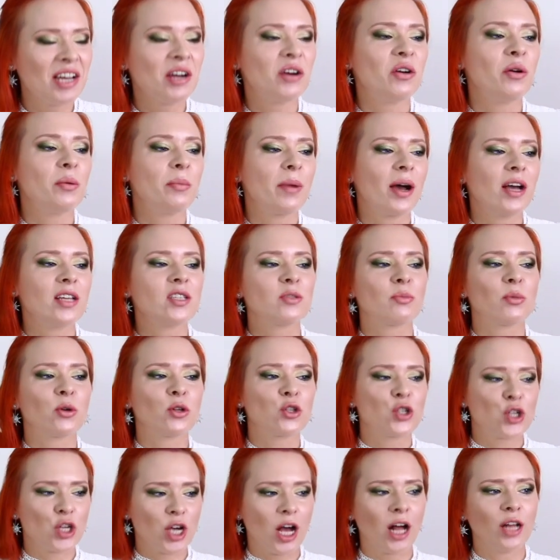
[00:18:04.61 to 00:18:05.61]

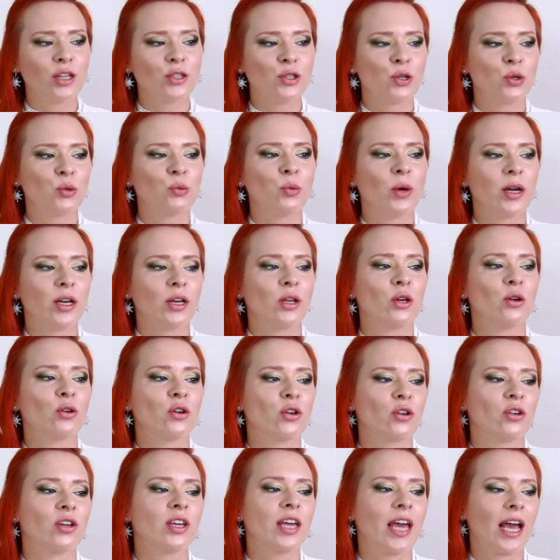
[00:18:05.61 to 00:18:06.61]
of childhood when you
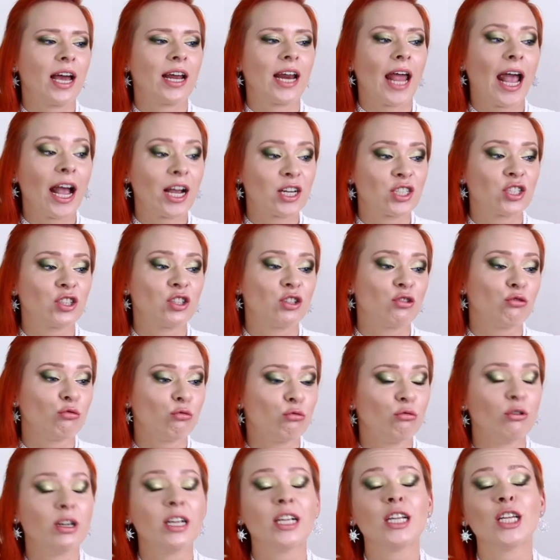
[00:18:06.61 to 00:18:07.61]
could get actually
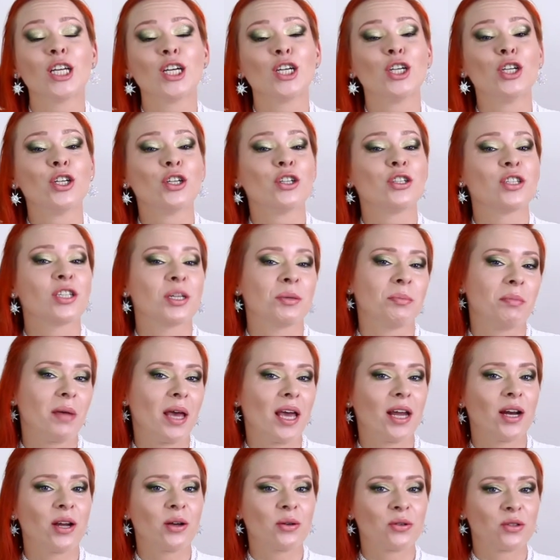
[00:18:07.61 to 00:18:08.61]
really good
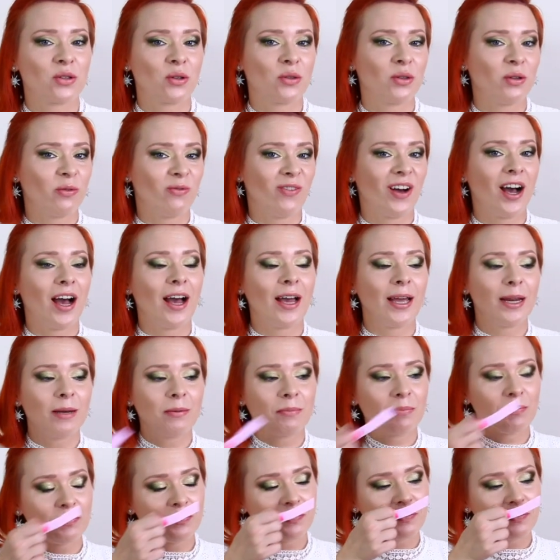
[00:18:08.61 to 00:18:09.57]
tomatoes on the vine.